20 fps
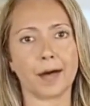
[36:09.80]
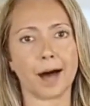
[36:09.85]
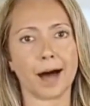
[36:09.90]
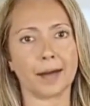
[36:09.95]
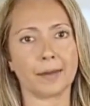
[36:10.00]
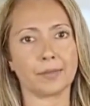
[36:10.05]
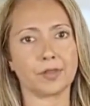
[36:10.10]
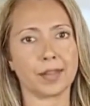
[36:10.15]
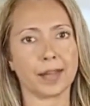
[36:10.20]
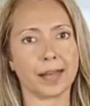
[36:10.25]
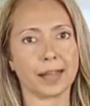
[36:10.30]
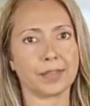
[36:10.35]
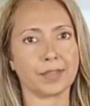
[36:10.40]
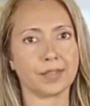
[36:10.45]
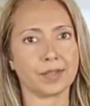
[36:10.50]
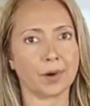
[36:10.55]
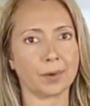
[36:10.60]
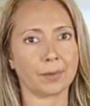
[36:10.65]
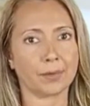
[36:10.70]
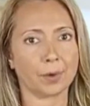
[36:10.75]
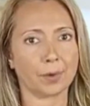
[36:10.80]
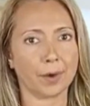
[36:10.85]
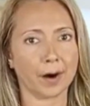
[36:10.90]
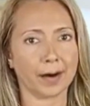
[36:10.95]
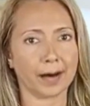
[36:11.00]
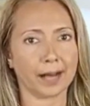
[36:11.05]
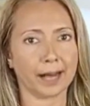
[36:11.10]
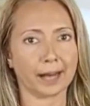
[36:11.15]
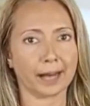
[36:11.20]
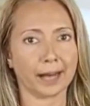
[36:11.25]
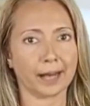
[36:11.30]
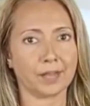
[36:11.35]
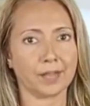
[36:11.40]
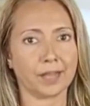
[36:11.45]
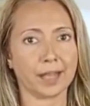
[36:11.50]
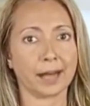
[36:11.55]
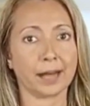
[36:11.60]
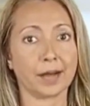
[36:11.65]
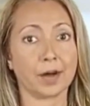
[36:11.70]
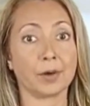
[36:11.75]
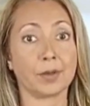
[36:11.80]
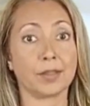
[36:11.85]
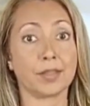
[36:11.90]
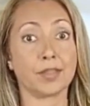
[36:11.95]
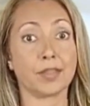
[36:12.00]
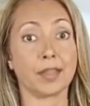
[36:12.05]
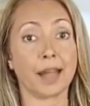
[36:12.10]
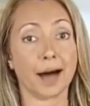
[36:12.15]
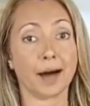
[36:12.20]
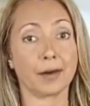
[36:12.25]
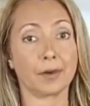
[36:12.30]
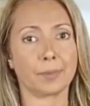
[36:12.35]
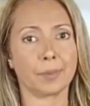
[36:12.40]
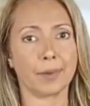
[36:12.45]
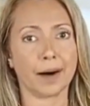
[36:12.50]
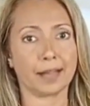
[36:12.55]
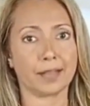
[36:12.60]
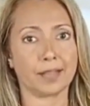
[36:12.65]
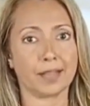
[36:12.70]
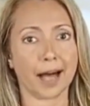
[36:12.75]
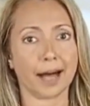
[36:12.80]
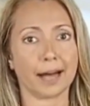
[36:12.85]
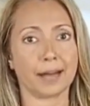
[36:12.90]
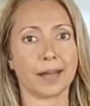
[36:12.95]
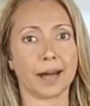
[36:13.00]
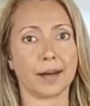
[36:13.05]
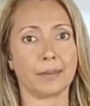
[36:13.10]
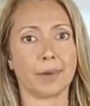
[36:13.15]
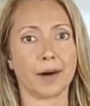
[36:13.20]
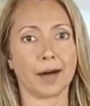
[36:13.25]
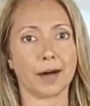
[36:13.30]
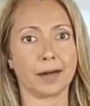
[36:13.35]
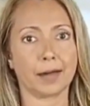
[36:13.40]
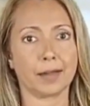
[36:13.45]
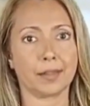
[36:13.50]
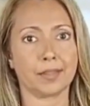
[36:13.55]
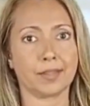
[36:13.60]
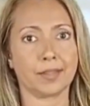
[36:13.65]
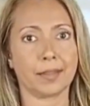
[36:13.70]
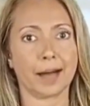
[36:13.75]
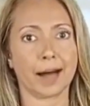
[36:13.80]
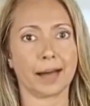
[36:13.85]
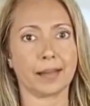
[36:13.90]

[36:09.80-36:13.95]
After they stop growing, it continues to help maintain their bones